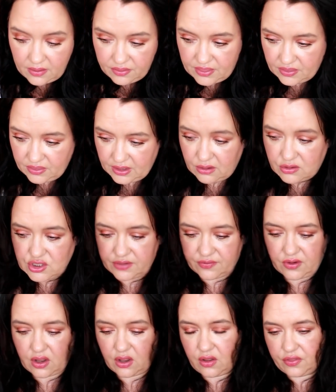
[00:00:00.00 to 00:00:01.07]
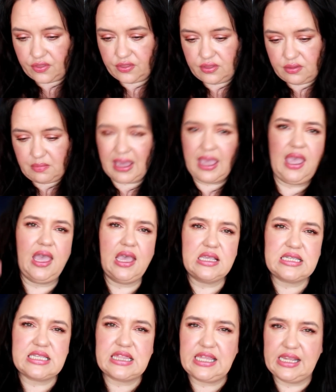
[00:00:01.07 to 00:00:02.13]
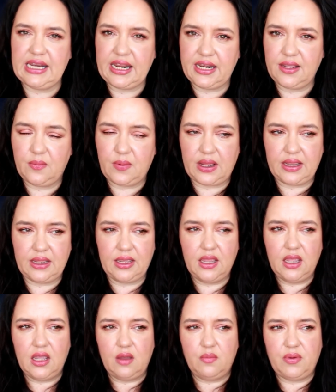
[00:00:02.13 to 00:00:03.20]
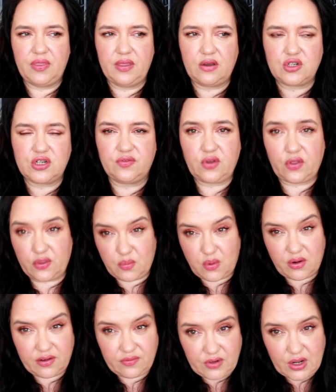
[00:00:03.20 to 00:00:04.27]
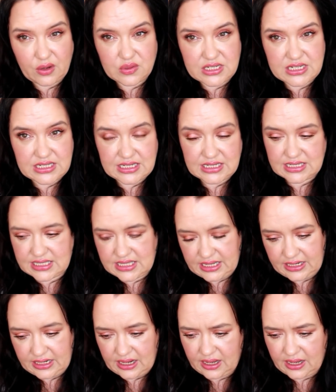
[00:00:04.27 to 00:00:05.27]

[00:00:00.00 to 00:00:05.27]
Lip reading: that the older I've got, my hair's thin anyway, but the older I've got, the more I've noticed it's thin.